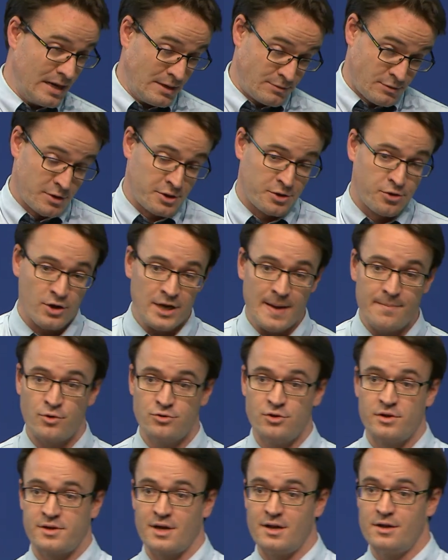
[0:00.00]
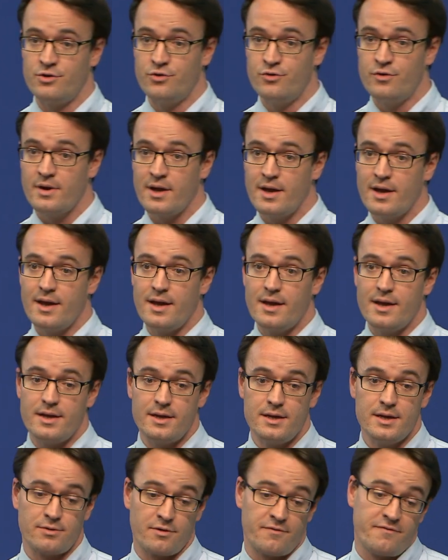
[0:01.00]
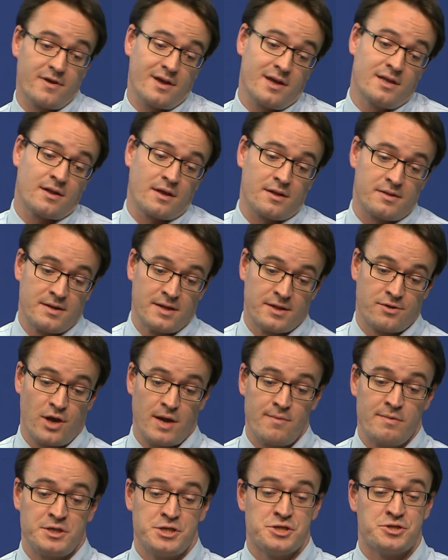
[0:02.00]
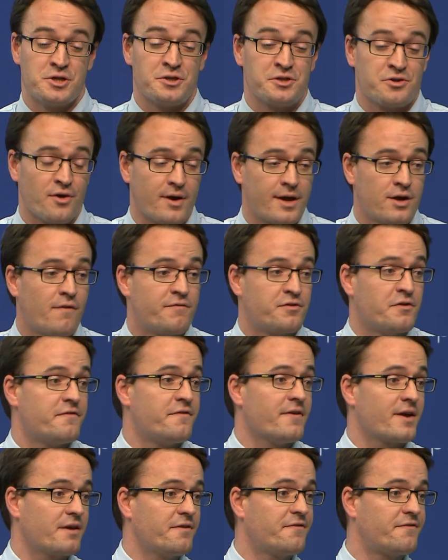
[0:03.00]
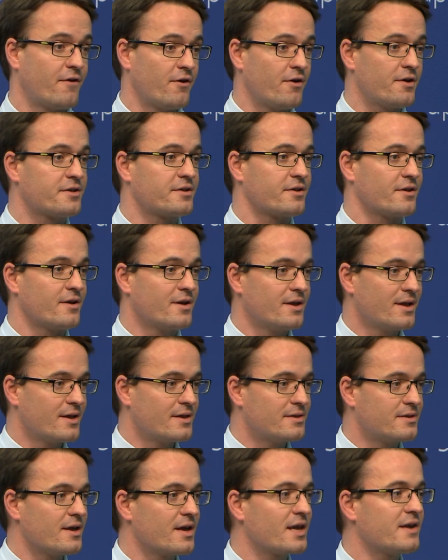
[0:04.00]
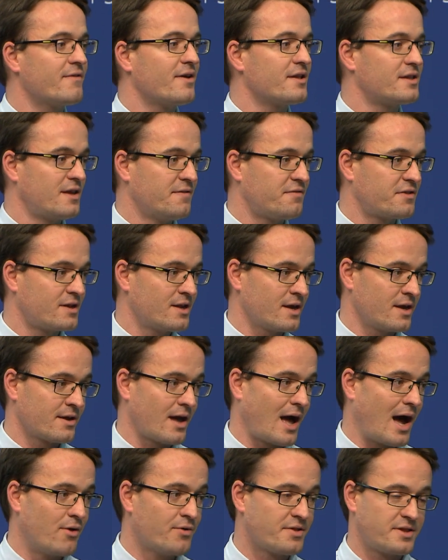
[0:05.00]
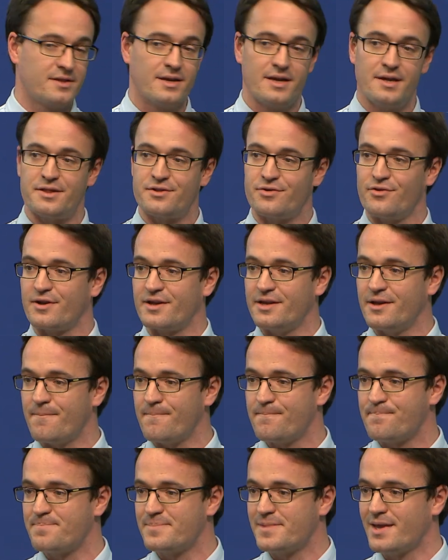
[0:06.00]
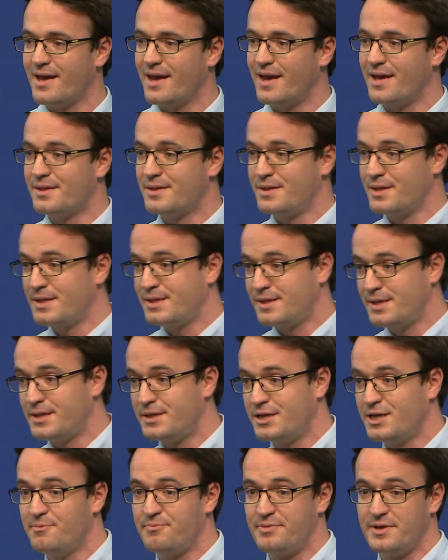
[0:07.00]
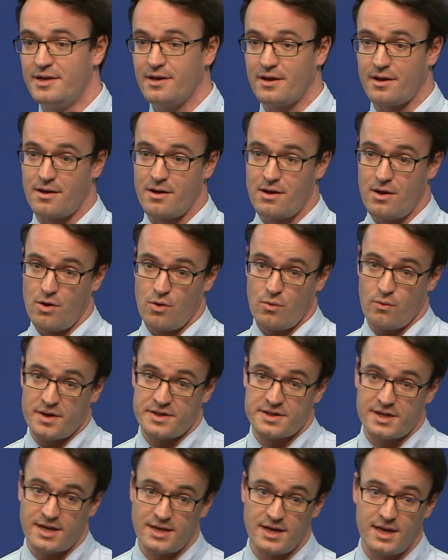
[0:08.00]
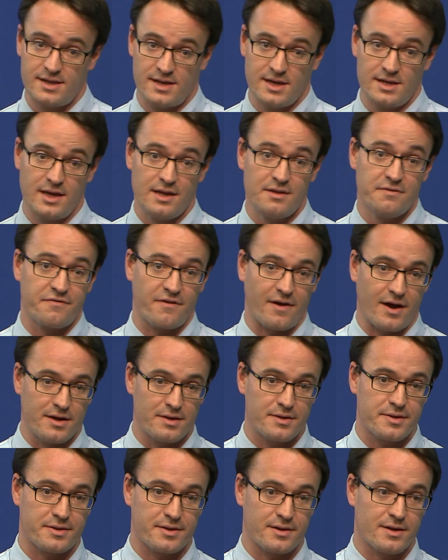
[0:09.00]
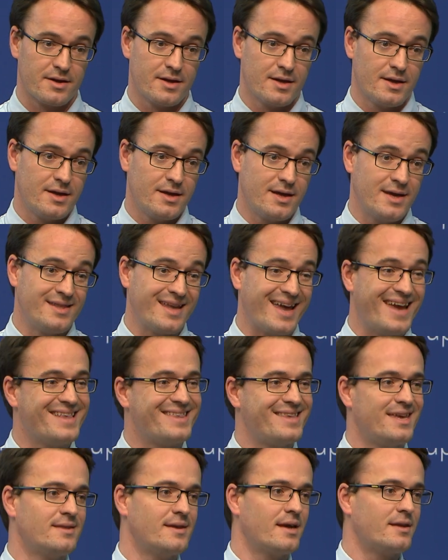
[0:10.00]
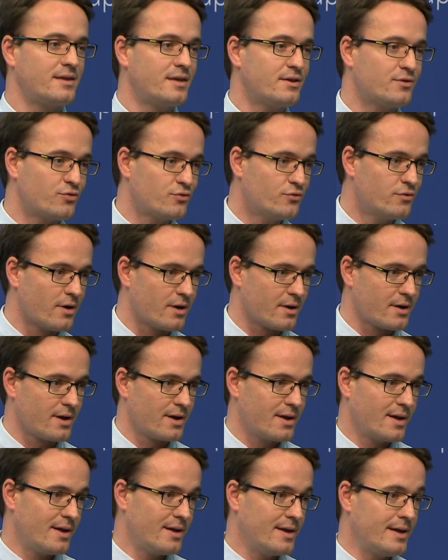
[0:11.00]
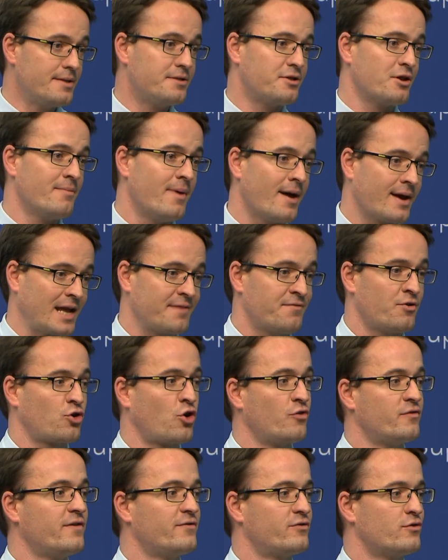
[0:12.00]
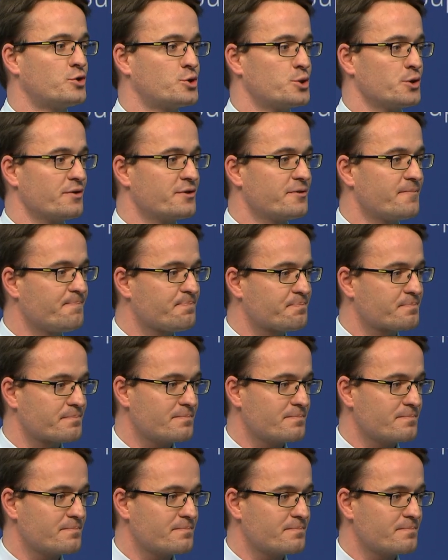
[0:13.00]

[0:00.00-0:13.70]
And the story I'm going to tell you is a very interesting story, which is the story of the very first derivatives clearinghouse in history. And this C C P was created in France in eighteen eighty-two in the market for coffee futures.